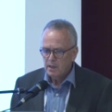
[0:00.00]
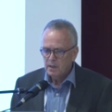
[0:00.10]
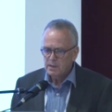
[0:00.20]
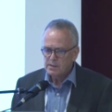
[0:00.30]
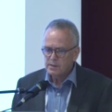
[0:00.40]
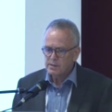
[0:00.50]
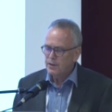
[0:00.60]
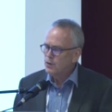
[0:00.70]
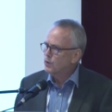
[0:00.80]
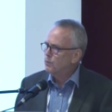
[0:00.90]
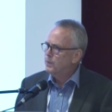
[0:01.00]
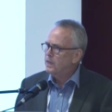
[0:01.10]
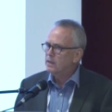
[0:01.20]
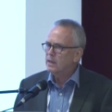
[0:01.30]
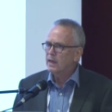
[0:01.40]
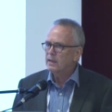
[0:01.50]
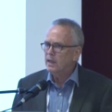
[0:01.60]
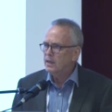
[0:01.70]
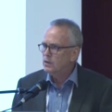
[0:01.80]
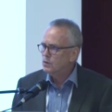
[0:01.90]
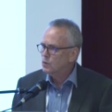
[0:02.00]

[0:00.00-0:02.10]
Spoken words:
this is the European guideline,